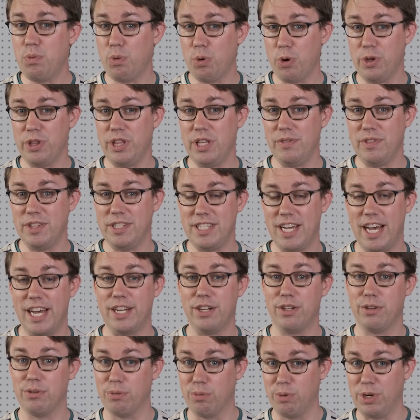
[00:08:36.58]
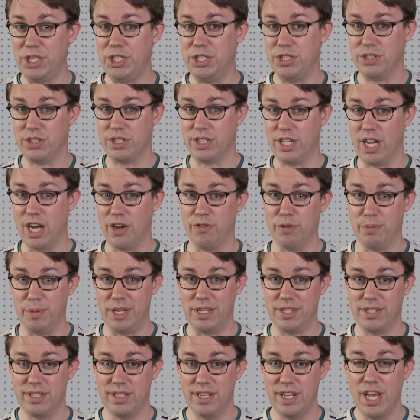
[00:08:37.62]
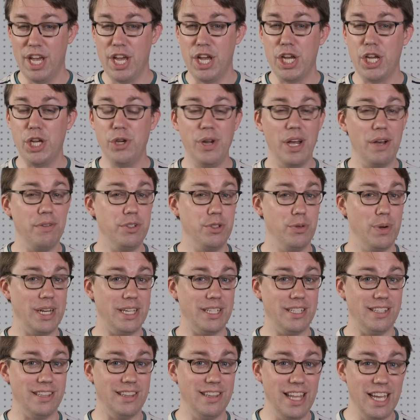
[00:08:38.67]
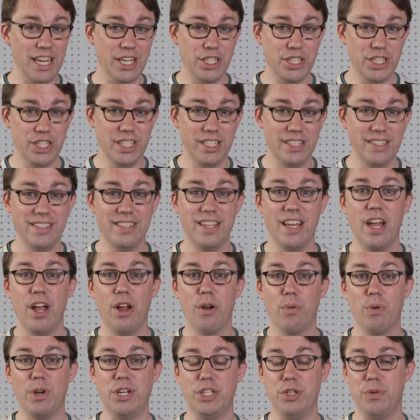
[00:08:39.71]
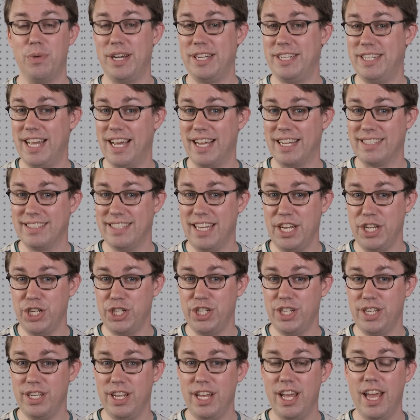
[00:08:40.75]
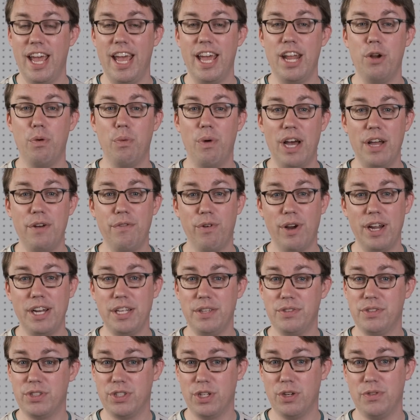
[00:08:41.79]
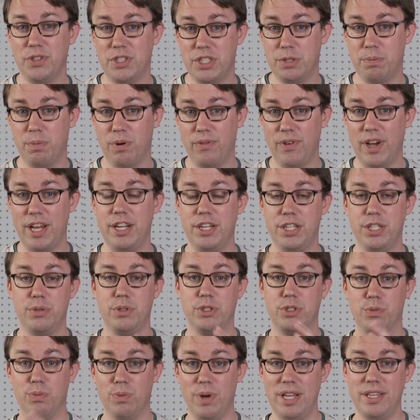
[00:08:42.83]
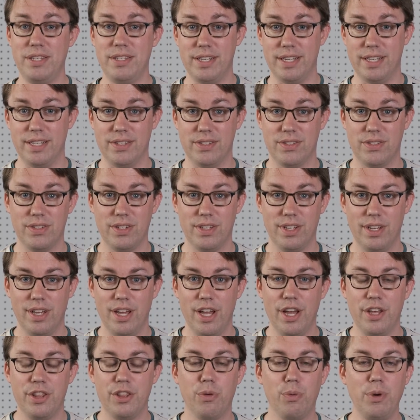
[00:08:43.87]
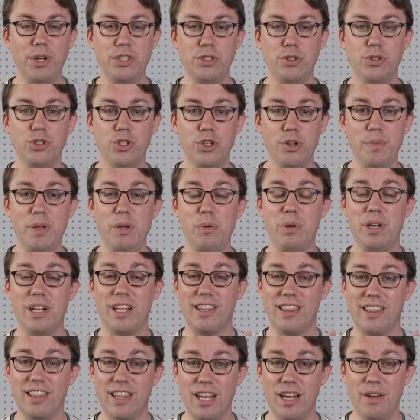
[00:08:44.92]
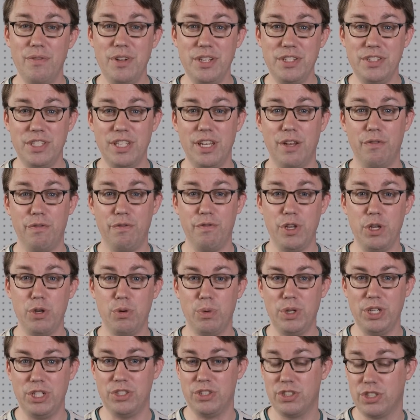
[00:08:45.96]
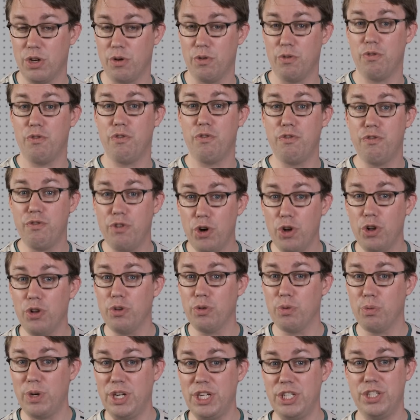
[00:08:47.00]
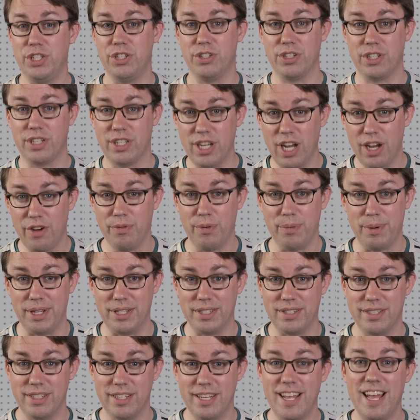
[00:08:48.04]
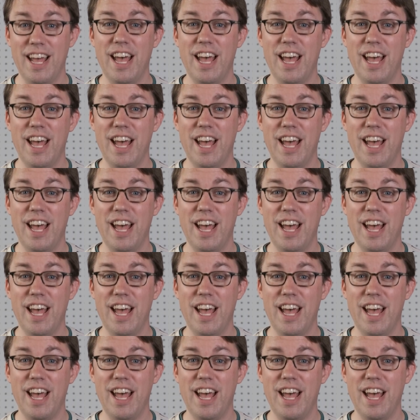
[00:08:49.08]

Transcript: worthy of the title regional government. You'd have direct elections, region-wide taxation, and a wide variety of services provided to its residents. The researcher in me would love to see a few regions go full regional government,